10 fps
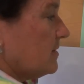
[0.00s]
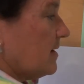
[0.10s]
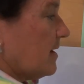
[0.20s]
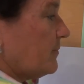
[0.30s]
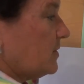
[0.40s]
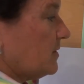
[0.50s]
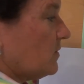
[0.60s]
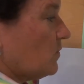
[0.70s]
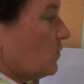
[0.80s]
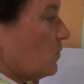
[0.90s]
I put a
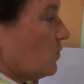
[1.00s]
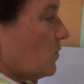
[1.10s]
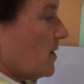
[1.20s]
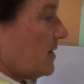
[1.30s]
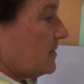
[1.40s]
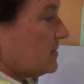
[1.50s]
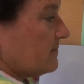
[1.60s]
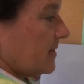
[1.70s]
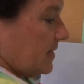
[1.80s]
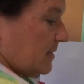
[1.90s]
little white to
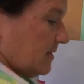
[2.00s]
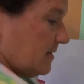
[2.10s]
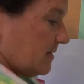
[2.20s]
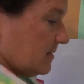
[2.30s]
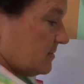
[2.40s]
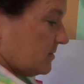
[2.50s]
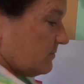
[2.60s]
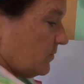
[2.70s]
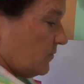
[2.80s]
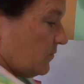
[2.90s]
make it
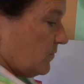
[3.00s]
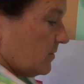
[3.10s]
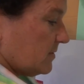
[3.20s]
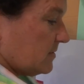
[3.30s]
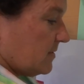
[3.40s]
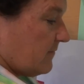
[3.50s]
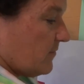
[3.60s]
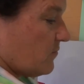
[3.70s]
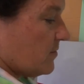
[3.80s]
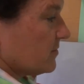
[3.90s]
smooth. Let's see if
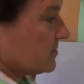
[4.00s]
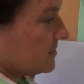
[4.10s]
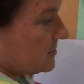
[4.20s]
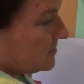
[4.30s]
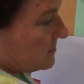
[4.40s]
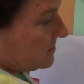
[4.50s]
it works.